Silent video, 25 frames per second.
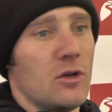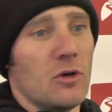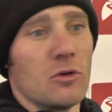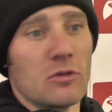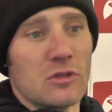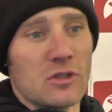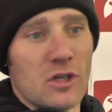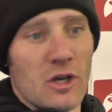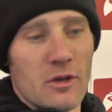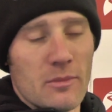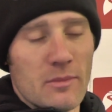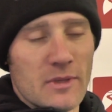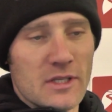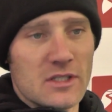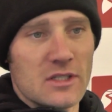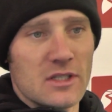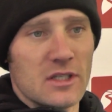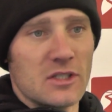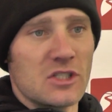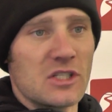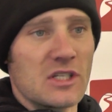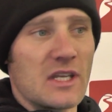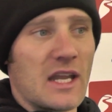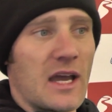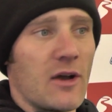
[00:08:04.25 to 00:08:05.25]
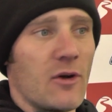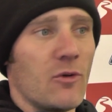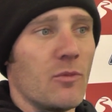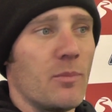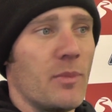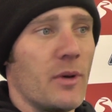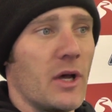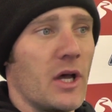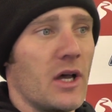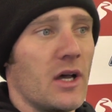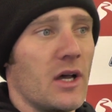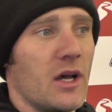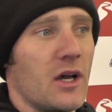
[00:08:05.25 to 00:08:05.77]
long time as such now,
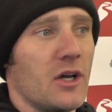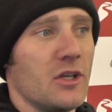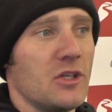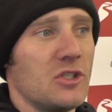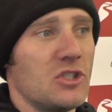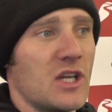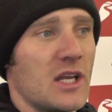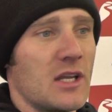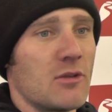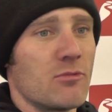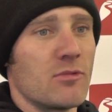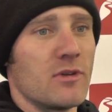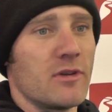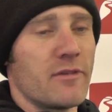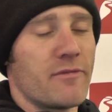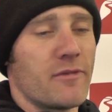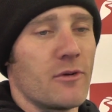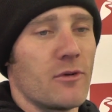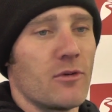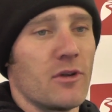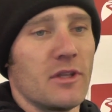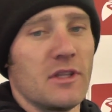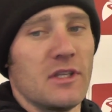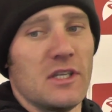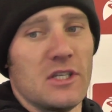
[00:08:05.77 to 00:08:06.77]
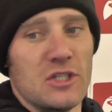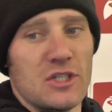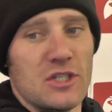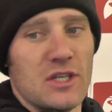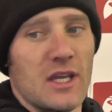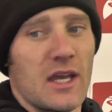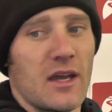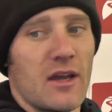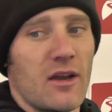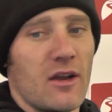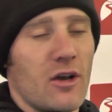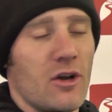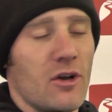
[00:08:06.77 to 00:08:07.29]
but I genuinely feel like this
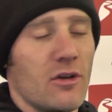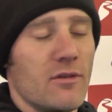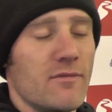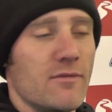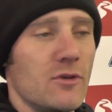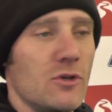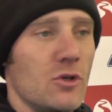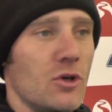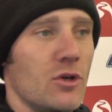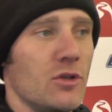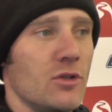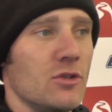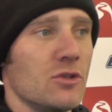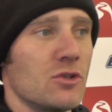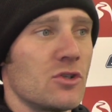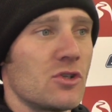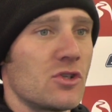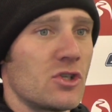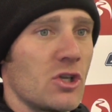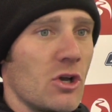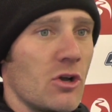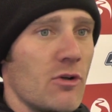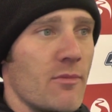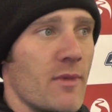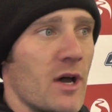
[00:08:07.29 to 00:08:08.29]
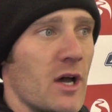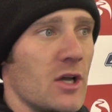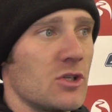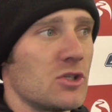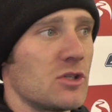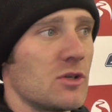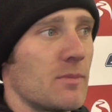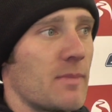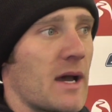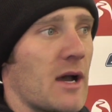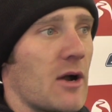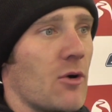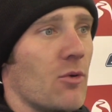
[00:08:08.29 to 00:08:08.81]
year I've learned so
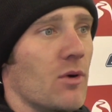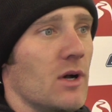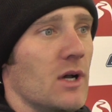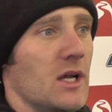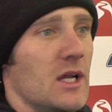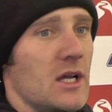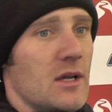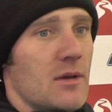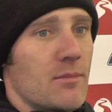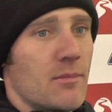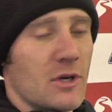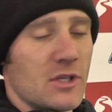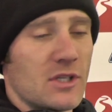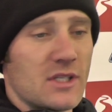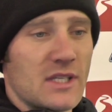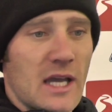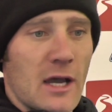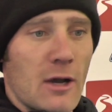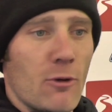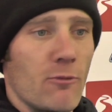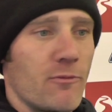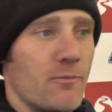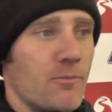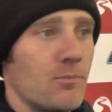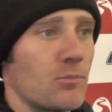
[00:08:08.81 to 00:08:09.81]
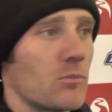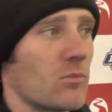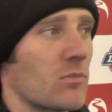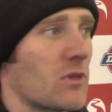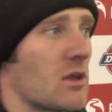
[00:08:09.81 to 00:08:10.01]
much about myself,